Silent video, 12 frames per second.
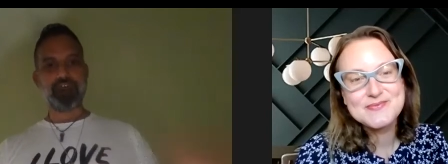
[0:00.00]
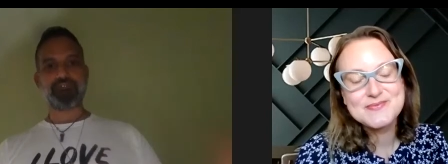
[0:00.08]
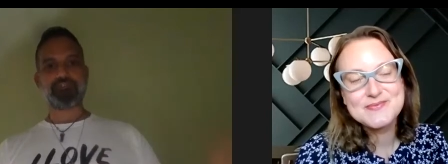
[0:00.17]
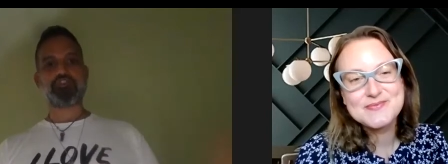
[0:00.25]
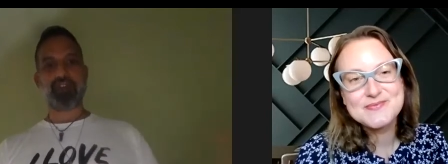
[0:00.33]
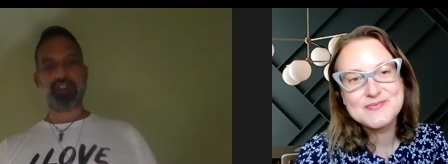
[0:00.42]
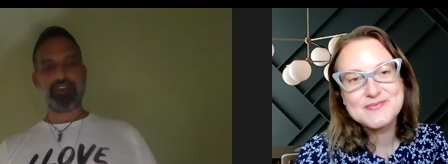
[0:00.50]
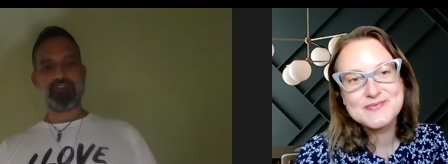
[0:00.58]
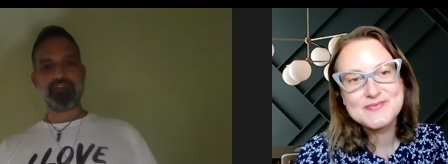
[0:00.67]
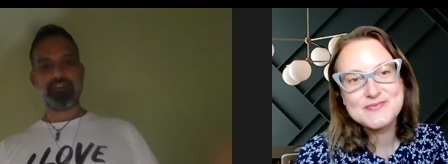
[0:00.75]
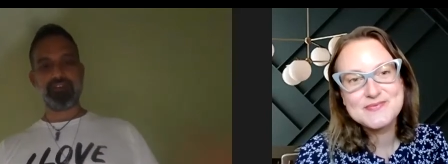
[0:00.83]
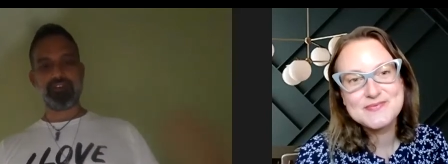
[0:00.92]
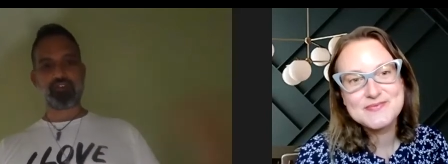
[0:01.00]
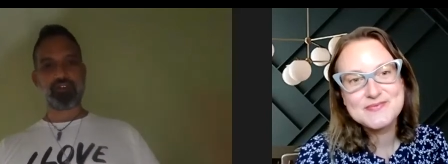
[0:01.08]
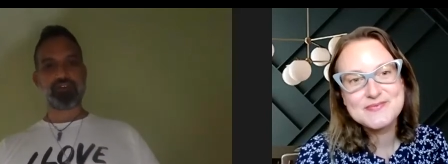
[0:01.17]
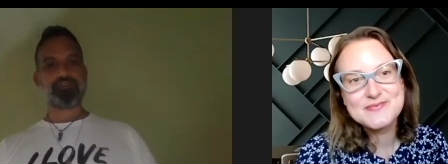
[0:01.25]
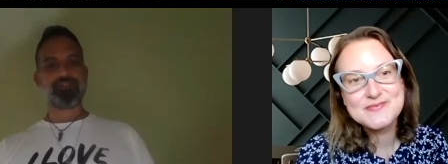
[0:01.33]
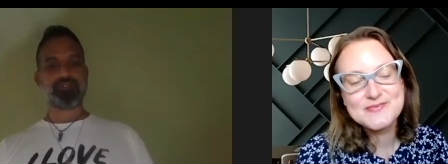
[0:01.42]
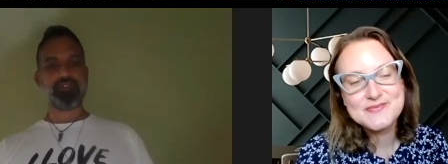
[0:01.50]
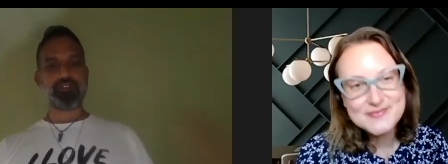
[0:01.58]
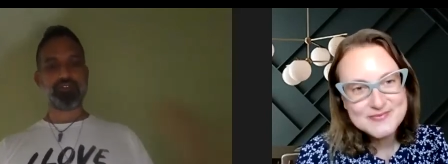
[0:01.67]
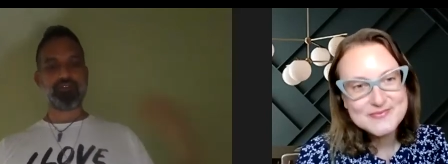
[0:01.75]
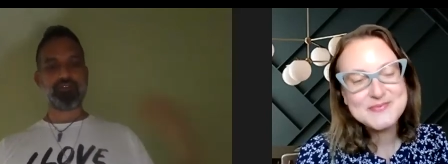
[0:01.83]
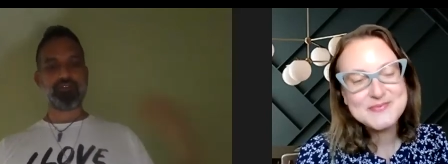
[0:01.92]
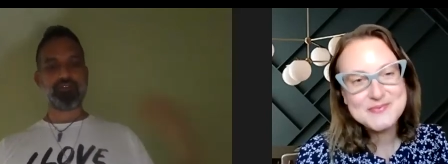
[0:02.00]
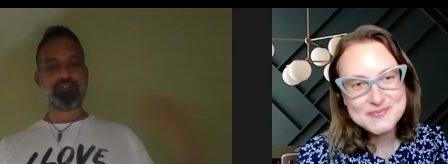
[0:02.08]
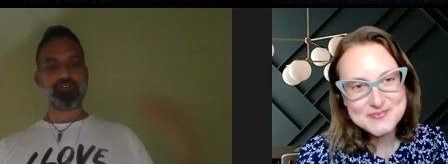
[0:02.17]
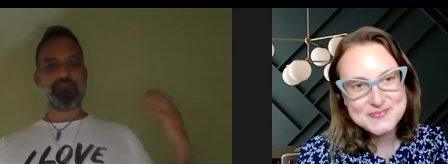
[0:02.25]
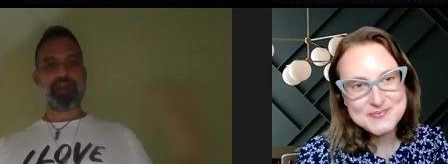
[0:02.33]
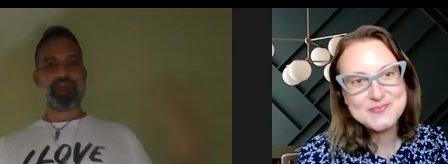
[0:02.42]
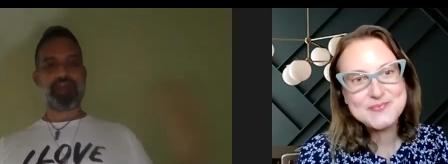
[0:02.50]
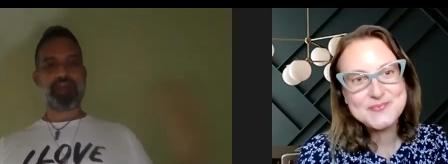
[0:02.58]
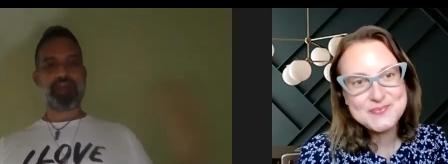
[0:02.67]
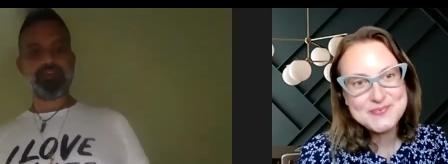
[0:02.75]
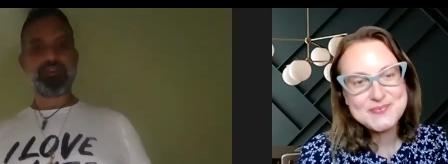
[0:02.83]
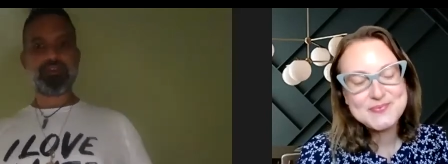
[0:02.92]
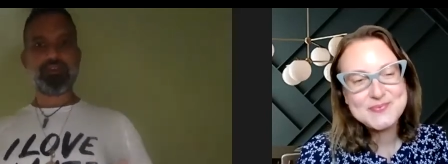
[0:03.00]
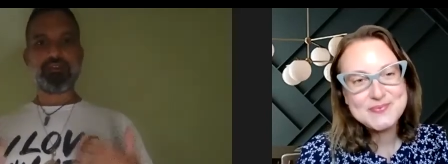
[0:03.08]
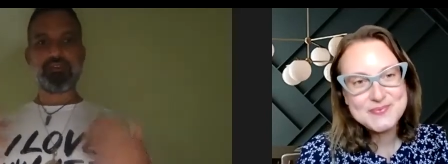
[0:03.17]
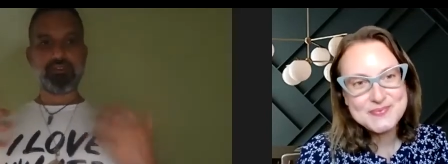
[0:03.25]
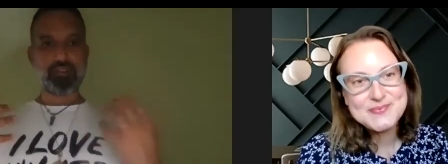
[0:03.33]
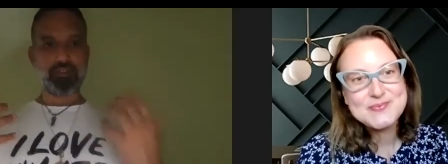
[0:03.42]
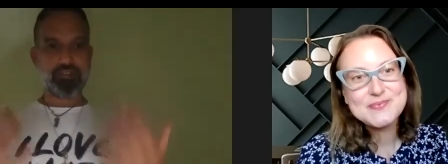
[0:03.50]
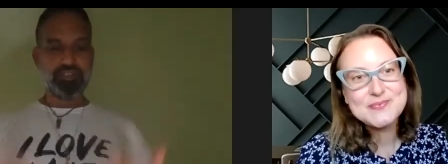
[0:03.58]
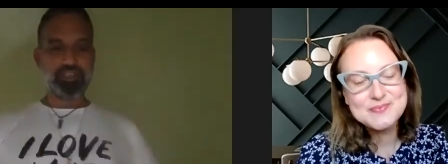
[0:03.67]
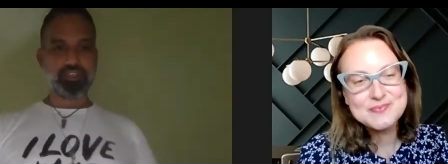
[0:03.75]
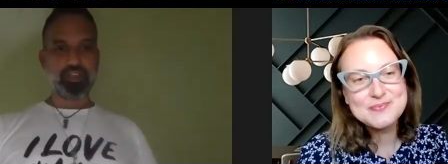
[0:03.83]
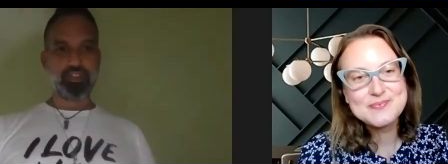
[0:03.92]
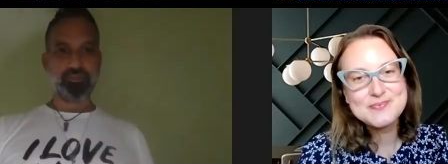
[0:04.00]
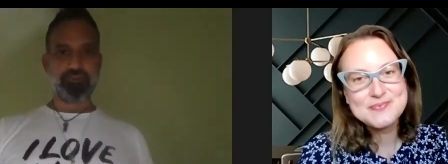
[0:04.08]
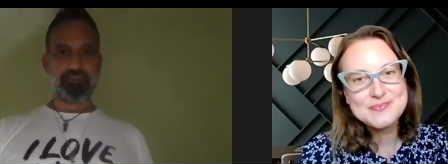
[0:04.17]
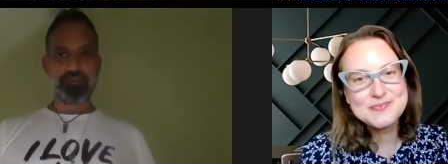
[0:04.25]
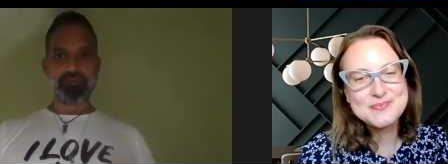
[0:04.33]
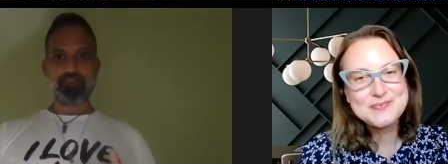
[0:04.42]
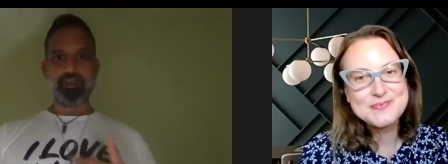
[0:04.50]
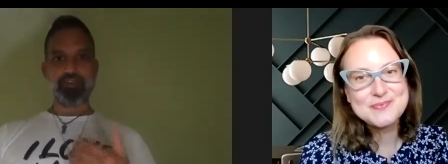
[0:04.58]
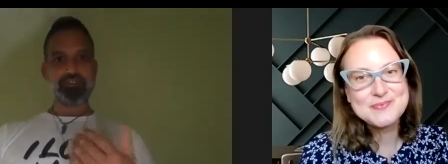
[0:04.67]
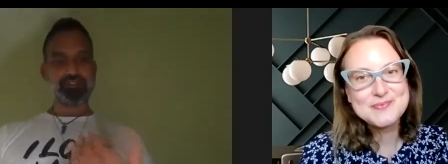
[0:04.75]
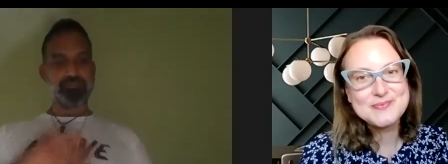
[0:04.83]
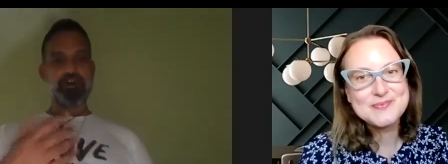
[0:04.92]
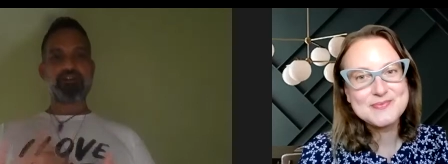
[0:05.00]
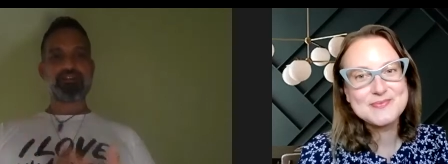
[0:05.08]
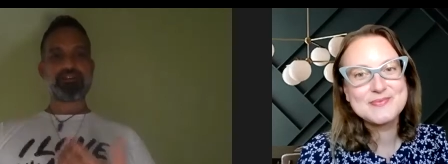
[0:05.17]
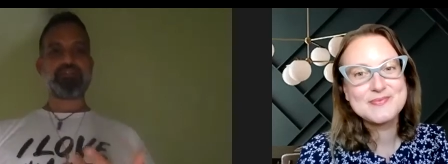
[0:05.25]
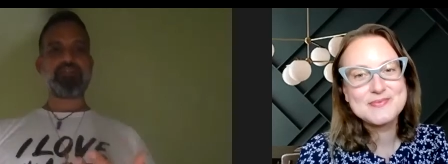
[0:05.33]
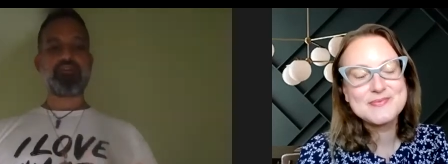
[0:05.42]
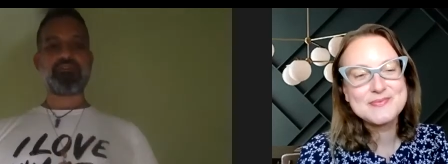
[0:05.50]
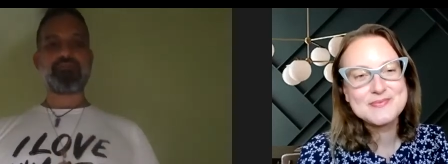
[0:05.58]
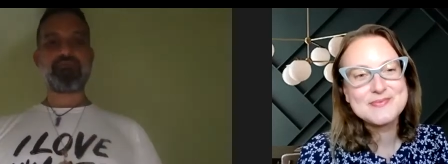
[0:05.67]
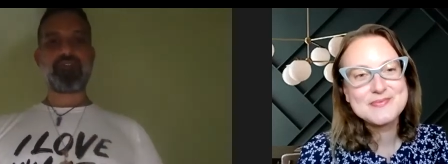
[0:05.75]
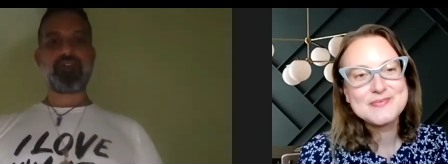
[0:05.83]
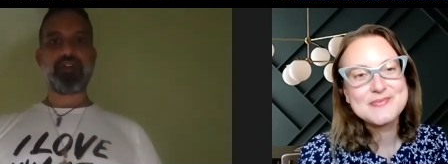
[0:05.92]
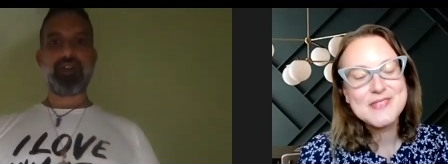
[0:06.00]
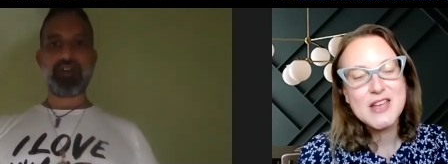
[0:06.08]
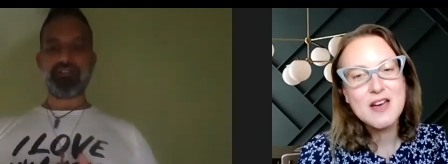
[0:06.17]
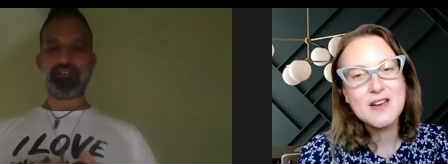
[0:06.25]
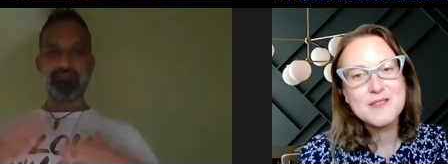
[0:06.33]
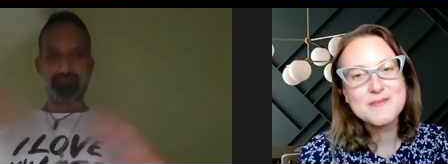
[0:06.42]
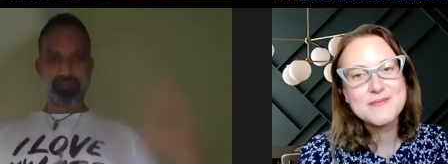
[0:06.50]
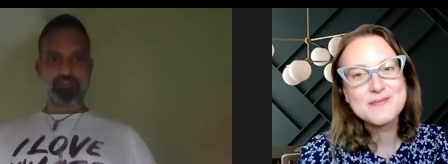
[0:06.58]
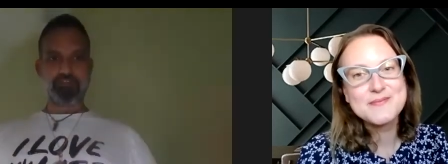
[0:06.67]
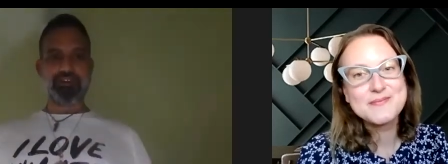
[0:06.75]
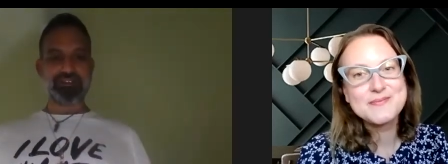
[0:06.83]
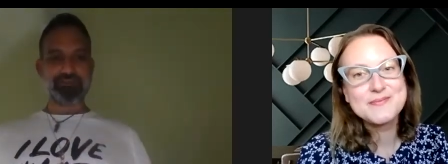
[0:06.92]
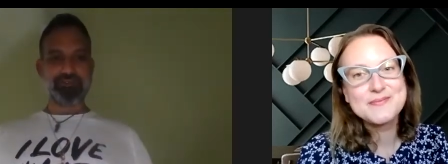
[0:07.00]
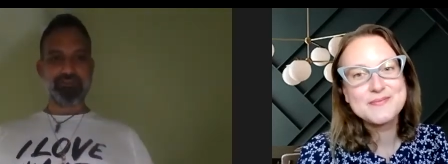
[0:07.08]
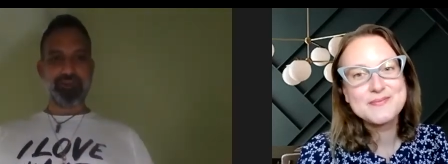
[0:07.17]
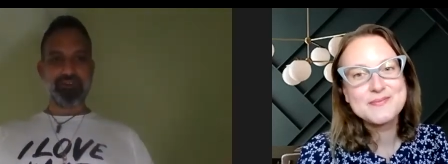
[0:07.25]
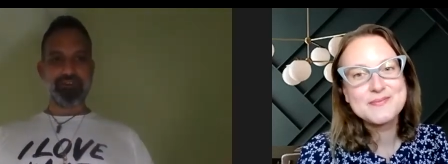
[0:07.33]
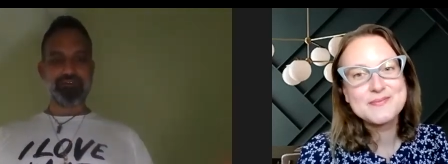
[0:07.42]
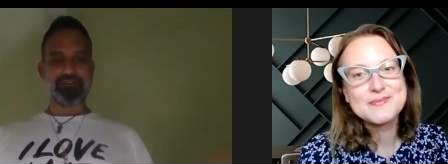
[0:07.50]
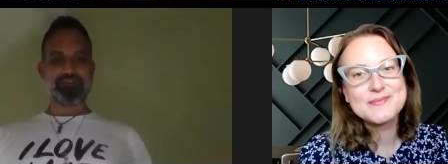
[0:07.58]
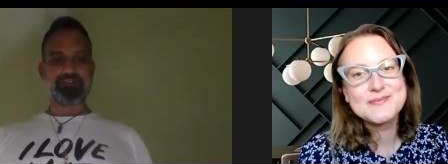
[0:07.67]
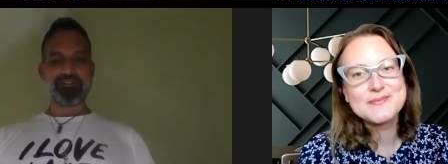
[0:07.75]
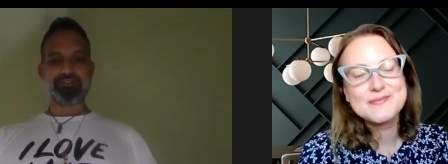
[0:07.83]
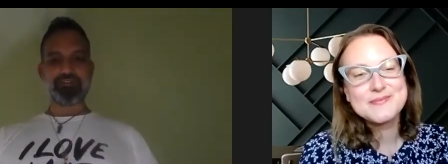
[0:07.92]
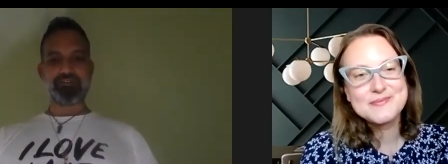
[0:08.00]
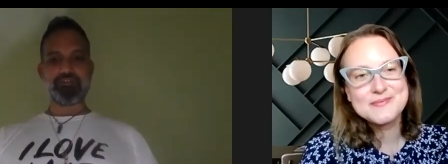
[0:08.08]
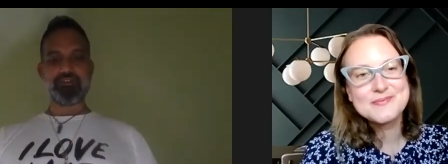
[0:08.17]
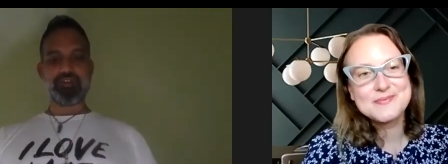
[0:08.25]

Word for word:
Speaker 1: to train instructors, we like to empower people mm-hmm. to teach other people, like to pass it on, right? And to create some abundance to it too.